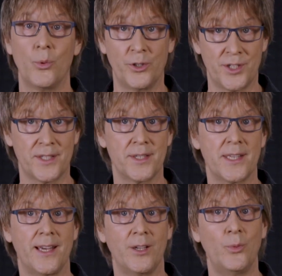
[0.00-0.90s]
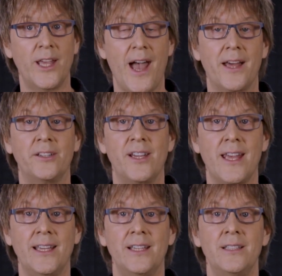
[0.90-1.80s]
Which is to say, we added
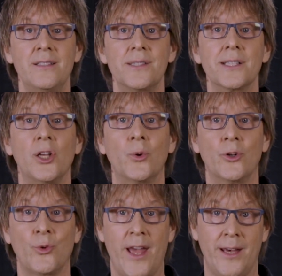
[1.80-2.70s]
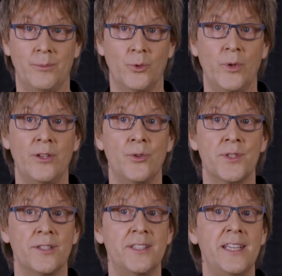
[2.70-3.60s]
a hidden slower RAM. We
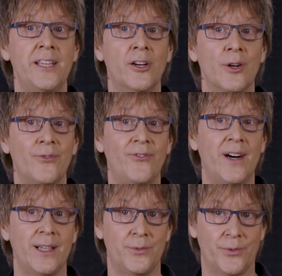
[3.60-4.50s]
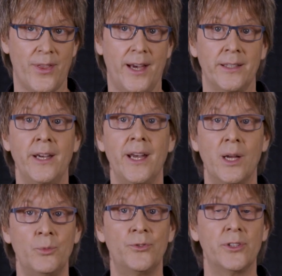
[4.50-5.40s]
used DDR5 for that,
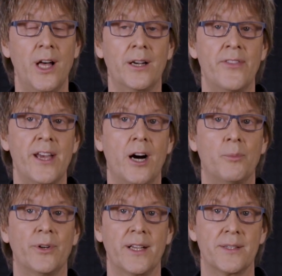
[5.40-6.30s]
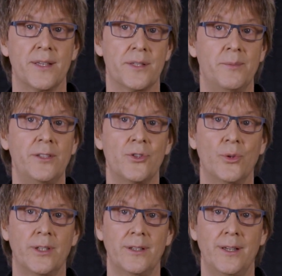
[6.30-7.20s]
and moved a lot of the operating system into
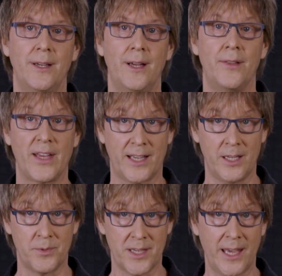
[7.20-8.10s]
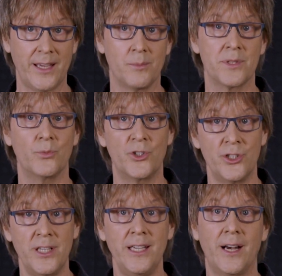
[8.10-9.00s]
it. That keeps games,
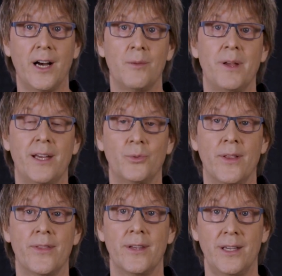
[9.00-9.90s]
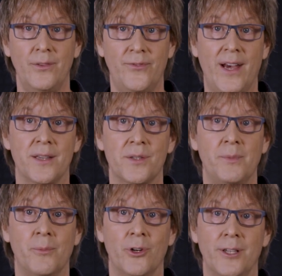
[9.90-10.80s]
which need high bandwidth, in fast
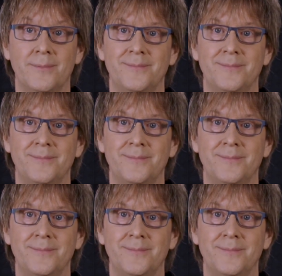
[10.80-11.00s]
memory.